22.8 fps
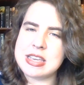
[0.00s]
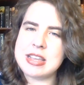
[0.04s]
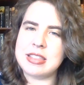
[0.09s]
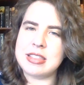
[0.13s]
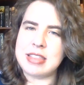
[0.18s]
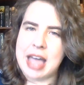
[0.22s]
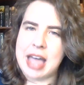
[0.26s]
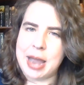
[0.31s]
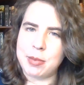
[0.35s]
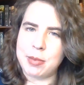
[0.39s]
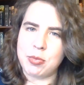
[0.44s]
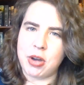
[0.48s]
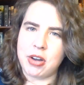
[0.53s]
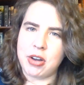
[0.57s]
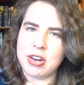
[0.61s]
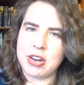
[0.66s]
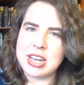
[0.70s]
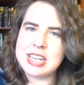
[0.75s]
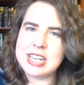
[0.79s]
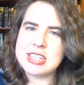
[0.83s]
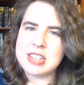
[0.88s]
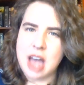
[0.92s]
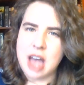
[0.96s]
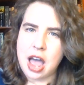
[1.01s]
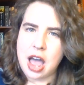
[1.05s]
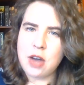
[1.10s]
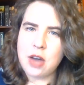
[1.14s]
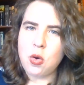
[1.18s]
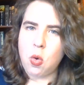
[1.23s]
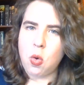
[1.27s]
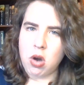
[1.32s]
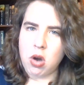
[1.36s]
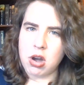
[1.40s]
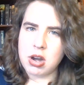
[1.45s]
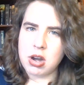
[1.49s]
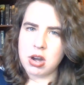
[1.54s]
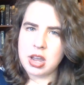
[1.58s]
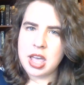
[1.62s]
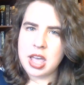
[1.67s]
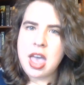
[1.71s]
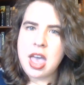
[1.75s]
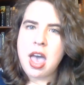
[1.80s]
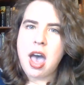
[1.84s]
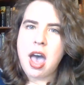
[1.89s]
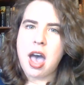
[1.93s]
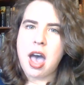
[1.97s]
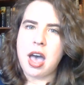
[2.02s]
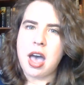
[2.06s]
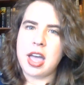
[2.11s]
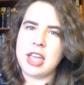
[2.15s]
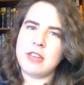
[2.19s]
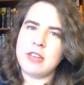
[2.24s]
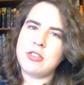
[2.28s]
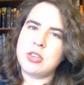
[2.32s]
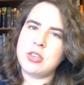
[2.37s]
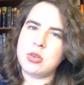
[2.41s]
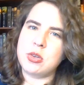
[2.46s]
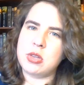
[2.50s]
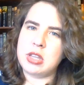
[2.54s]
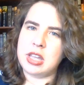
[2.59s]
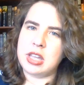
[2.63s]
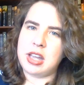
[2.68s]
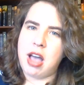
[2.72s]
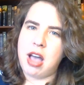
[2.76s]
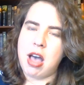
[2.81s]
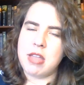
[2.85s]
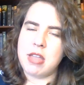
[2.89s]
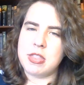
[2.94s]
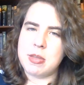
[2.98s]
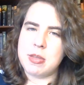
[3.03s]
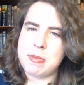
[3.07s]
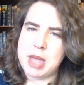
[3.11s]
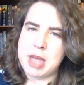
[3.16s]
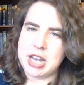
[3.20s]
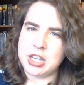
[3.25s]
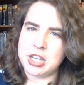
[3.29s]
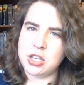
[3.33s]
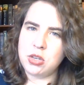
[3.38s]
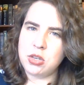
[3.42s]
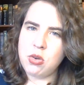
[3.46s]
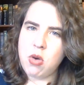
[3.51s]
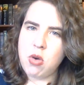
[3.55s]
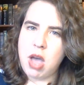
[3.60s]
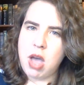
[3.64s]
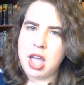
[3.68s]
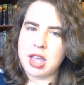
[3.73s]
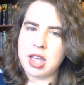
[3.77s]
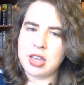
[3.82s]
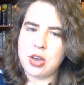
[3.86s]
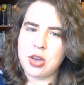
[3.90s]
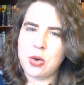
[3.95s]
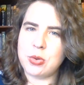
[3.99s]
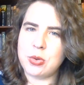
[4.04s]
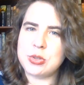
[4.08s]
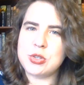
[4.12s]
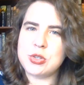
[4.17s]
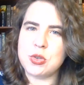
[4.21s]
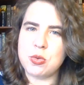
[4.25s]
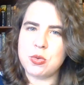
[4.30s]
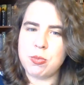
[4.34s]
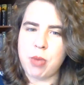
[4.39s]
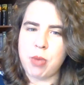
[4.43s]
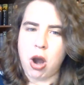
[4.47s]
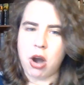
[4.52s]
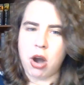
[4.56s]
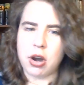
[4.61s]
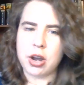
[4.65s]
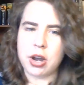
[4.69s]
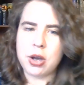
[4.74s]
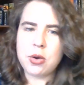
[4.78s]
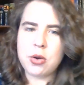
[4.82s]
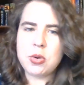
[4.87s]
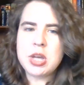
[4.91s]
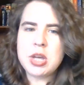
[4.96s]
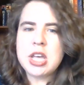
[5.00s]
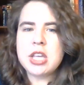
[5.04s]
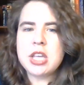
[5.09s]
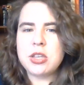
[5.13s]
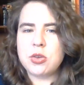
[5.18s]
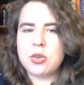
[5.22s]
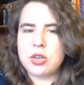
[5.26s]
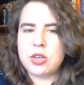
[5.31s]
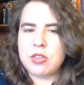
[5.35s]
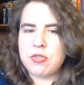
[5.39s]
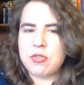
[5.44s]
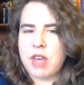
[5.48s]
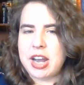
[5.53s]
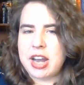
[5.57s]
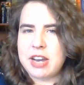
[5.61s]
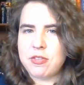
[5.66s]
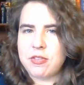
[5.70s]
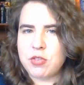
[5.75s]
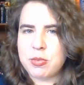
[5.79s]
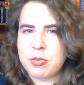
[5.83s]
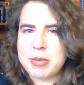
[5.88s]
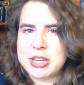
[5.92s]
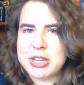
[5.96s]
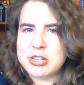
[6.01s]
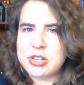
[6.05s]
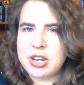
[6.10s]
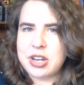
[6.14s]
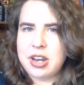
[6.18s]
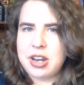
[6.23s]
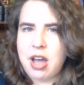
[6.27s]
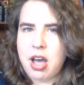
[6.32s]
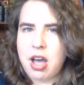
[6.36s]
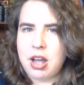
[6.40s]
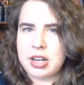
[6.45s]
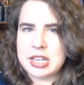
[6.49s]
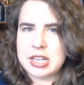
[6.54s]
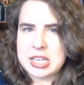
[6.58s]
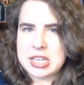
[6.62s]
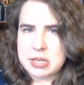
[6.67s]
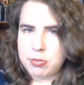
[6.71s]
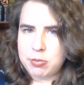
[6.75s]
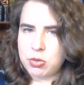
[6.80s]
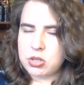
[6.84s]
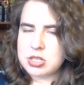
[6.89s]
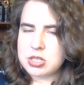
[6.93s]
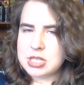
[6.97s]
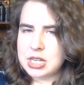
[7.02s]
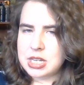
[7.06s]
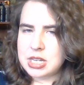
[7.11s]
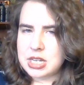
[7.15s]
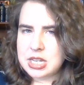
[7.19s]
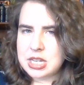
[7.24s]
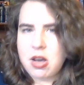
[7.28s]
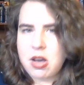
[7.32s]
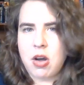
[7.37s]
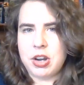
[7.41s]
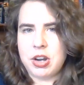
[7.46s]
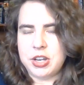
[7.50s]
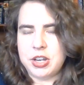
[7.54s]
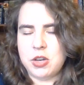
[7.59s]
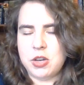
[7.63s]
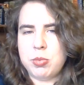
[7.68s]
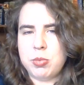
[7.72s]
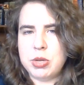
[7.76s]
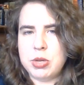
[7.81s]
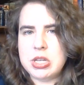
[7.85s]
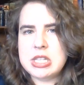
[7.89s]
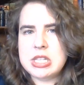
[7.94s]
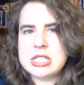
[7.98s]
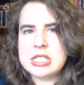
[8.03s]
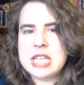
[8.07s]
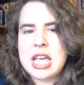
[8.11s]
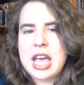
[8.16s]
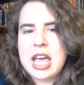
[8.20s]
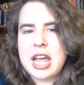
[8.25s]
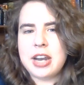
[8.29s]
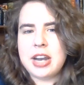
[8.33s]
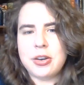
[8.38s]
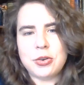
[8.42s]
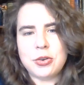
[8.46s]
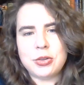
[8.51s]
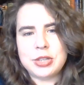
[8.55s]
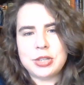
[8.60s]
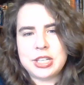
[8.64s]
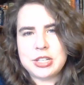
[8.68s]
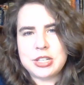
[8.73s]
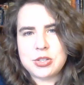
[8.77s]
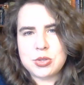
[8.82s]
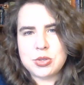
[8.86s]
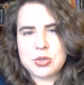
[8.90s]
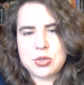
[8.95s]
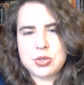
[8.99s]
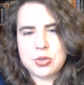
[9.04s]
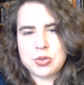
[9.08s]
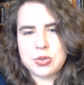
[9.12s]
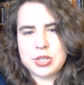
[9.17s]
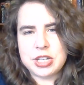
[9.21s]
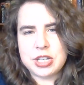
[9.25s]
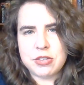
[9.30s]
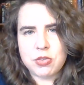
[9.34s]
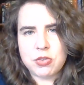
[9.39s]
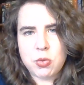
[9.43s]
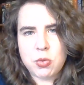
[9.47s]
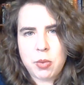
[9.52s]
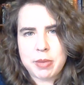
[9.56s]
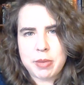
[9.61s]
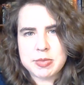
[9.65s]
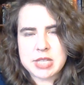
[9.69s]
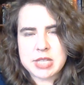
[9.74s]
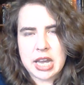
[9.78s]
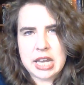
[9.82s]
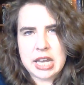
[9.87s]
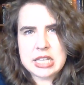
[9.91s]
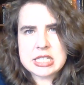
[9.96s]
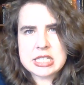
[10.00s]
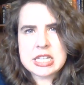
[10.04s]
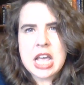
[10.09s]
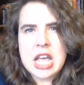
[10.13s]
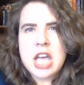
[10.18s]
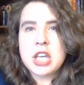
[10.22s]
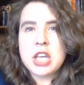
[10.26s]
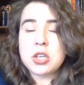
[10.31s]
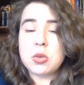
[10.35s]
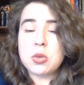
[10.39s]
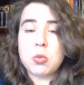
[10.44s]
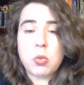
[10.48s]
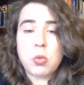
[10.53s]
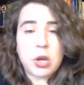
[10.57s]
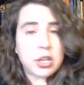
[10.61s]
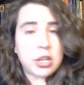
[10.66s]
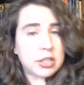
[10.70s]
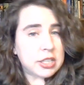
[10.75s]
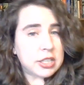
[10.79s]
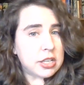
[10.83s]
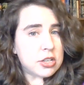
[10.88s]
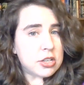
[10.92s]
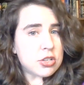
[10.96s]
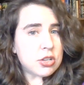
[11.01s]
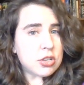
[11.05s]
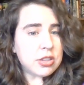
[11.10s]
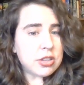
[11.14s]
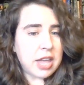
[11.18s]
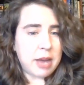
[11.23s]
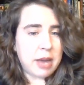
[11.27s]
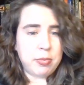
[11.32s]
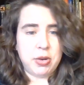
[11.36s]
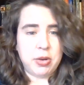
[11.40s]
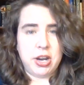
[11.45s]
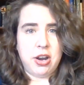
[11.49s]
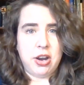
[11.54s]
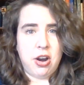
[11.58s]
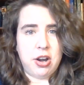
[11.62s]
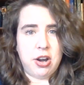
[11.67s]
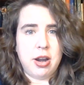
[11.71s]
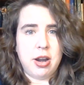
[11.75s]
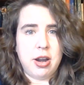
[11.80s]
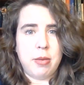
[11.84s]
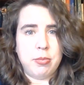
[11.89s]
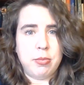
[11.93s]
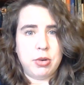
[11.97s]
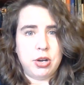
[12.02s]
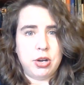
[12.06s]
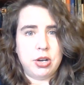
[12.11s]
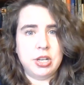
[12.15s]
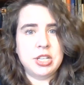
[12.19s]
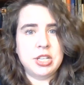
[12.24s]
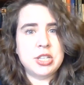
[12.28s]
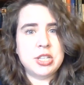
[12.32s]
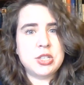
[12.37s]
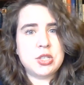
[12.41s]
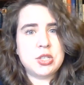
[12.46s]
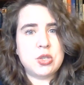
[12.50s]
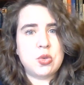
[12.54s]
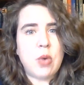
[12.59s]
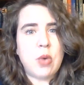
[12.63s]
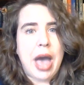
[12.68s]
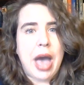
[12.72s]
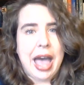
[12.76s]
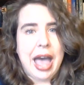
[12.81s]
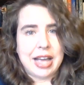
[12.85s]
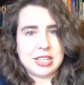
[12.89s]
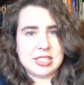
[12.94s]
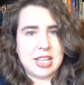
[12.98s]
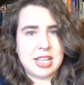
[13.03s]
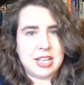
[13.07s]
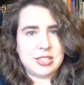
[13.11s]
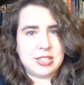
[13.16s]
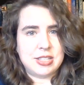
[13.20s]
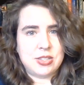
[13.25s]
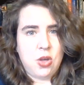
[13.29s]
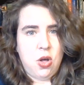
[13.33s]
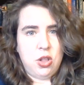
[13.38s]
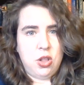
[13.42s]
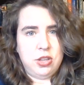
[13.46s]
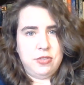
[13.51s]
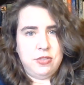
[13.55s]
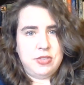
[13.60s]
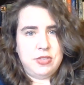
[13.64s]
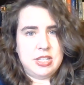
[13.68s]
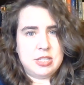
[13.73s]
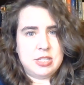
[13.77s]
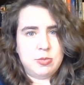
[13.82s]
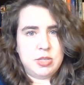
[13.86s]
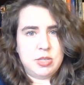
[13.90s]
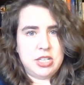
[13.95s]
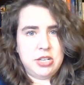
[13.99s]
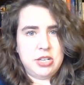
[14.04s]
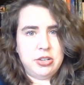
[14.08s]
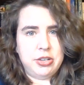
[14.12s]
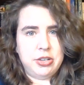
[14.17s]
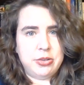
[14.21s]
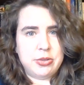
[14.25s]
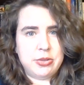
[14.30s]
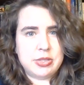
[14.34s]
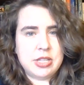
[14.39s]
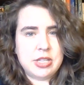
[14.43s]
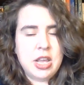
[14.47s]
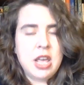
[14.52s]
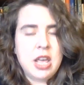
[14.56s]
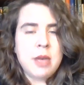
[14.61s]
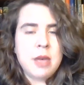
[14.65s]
cmclibrary.org. If you click on the menu and go to borrow, you can find information on ebooks and e-audiobooks, and it'll lead you to the different websites. You will need your library card number to access all of these materials.